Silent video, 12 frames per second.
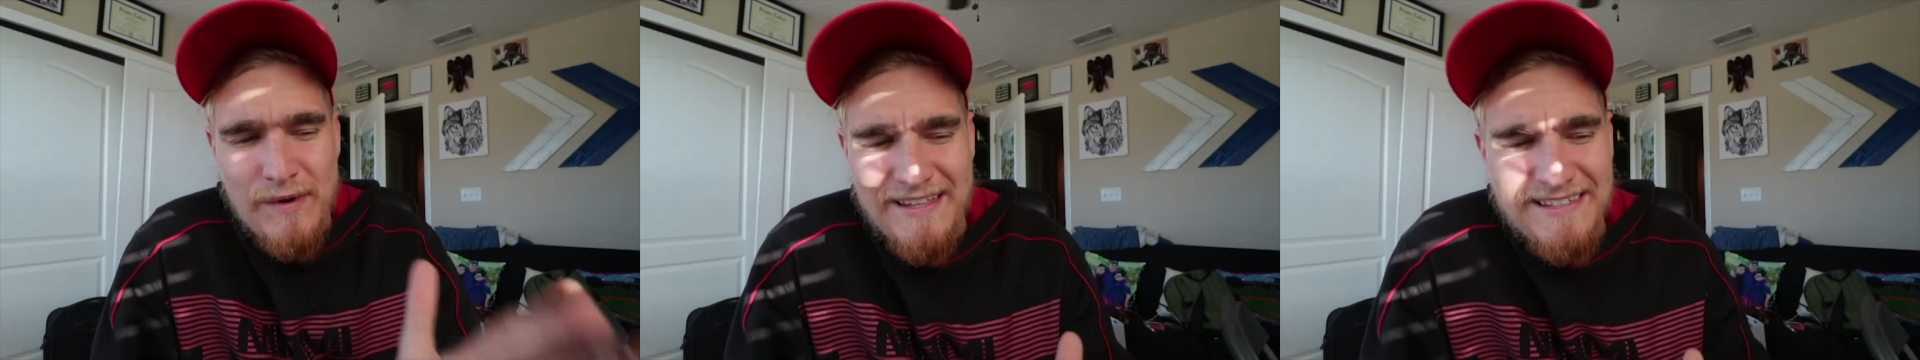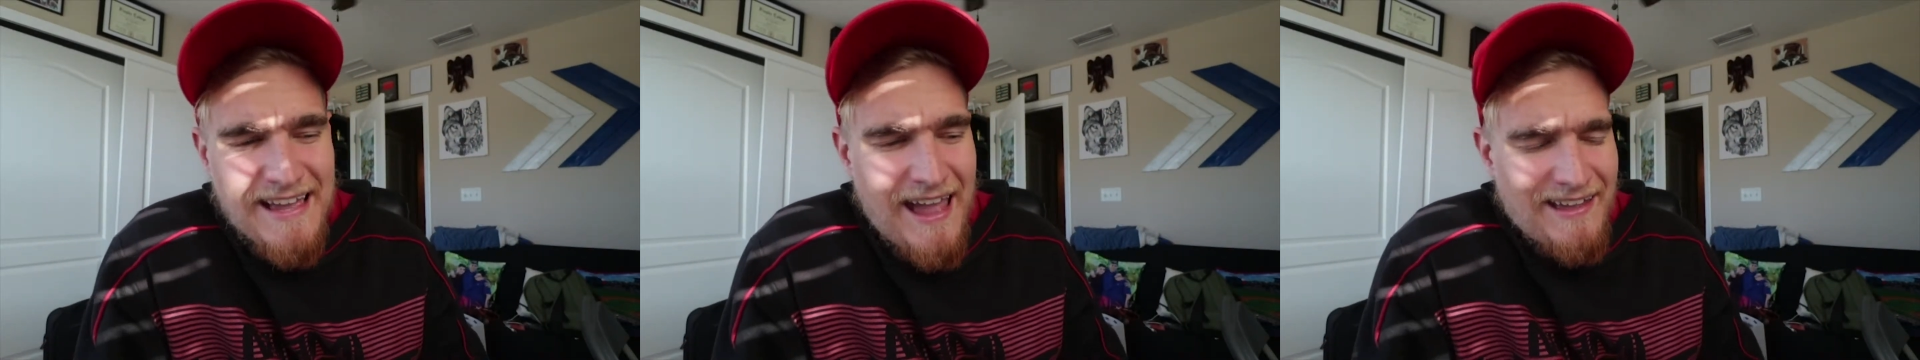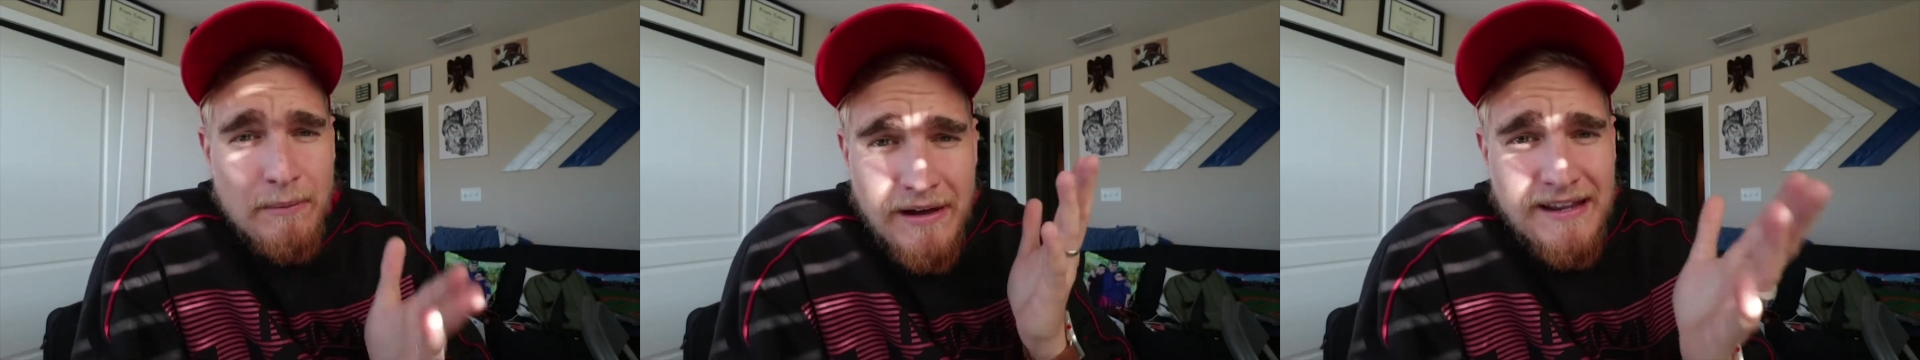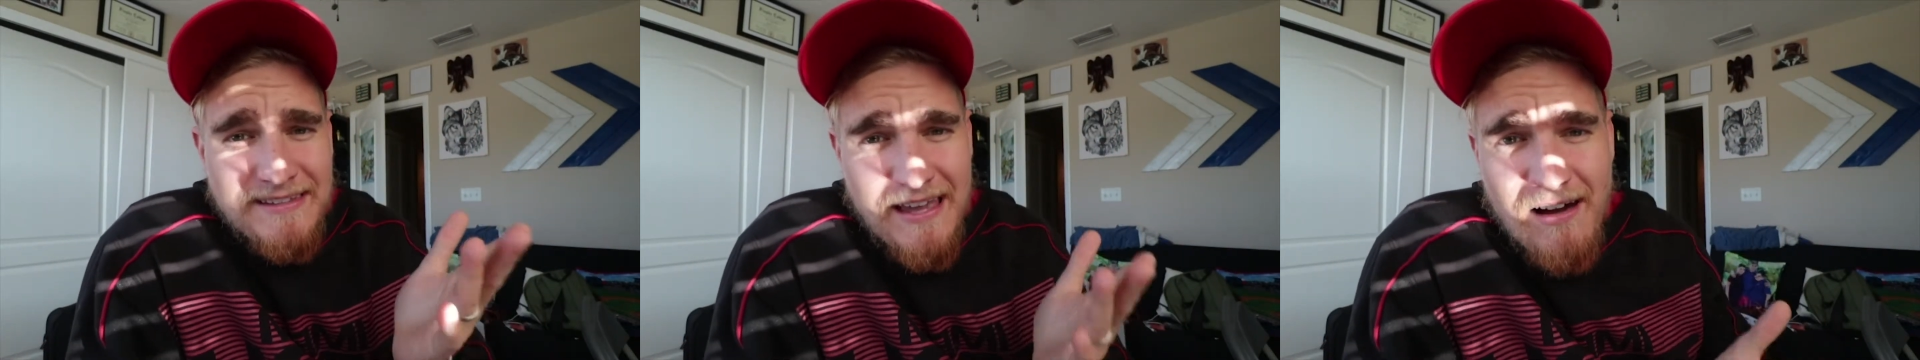Wednesday? I'm
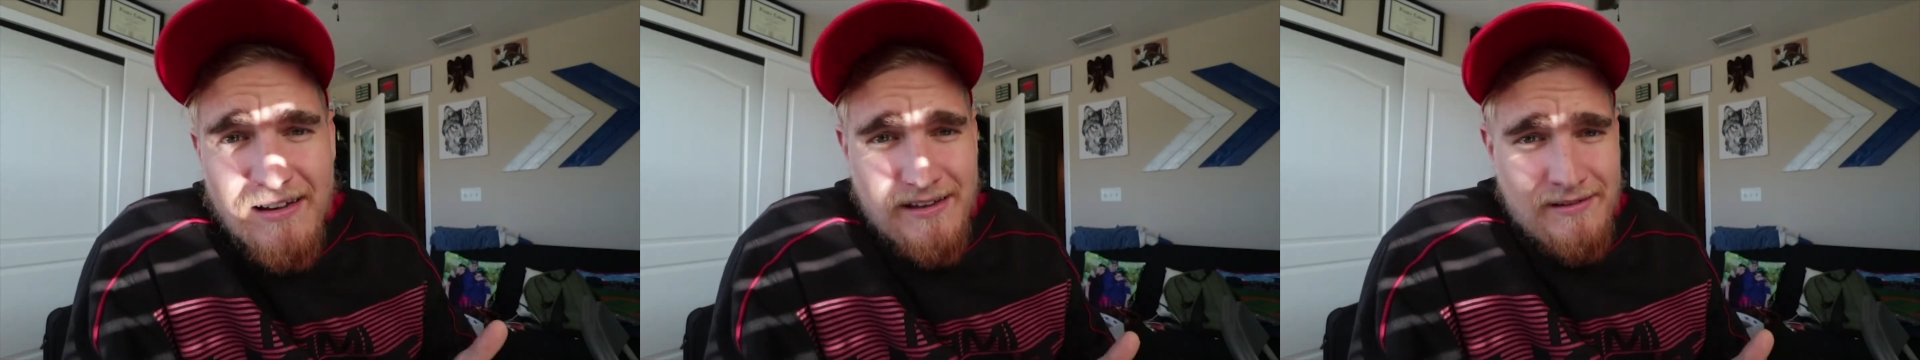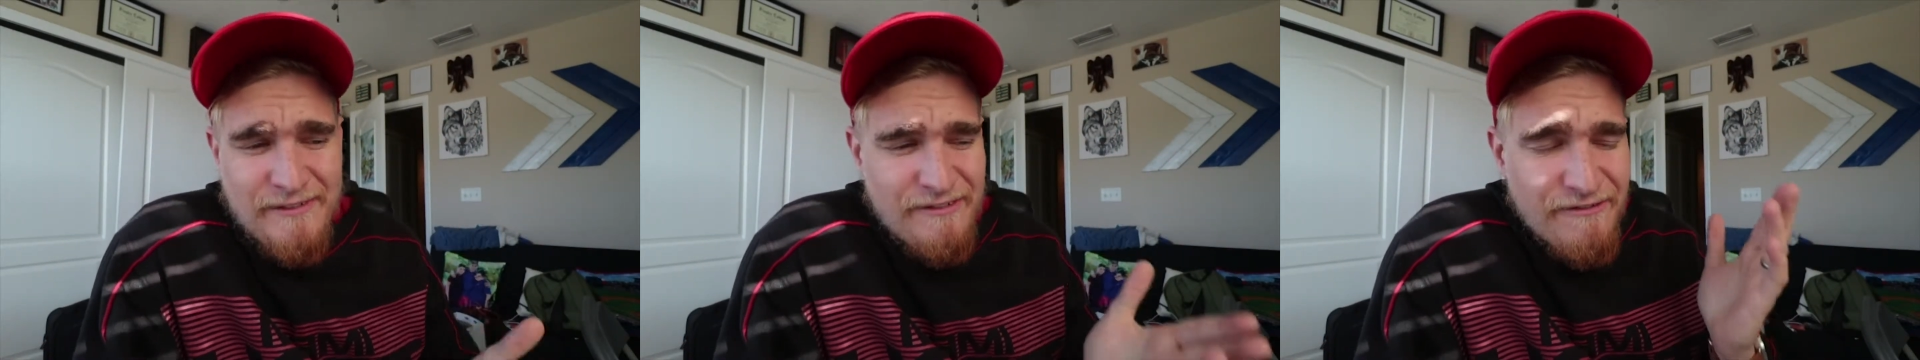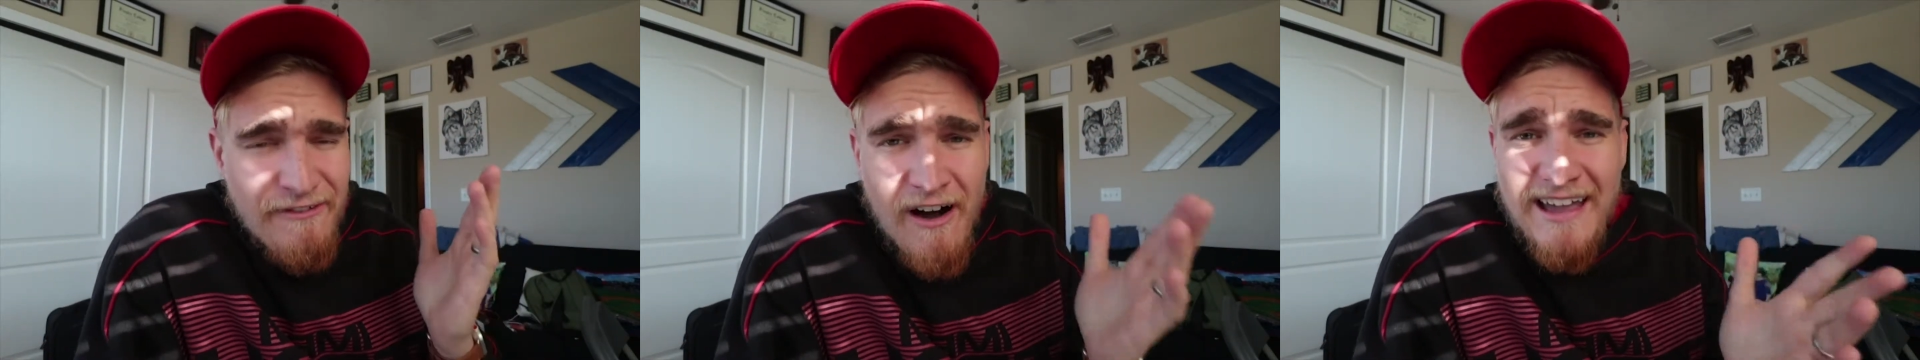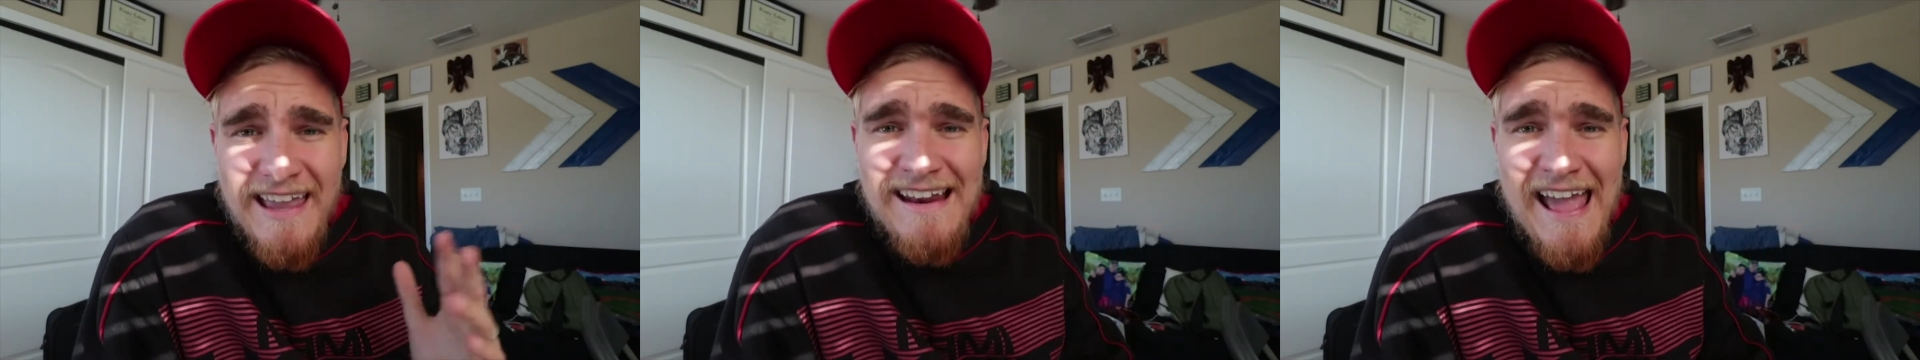gonna tell you, fucking